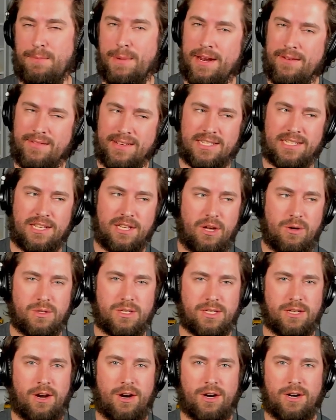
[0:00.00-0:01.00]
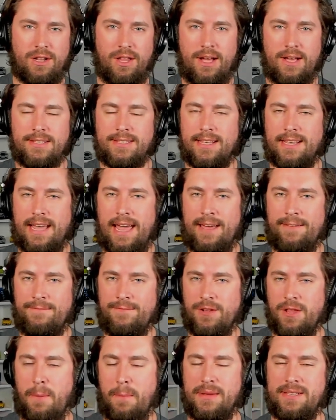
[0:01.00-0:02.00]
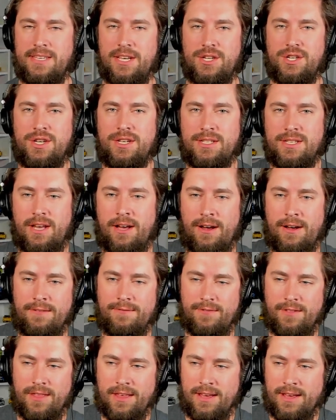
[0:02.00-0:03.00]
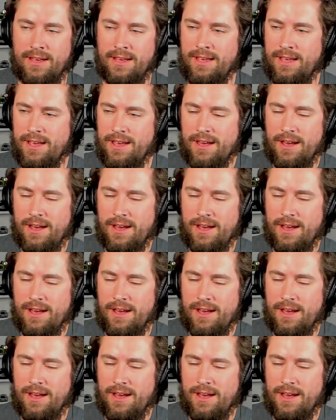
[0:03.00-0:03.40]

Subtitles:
Bit of a slow start, lost a handful of positions off the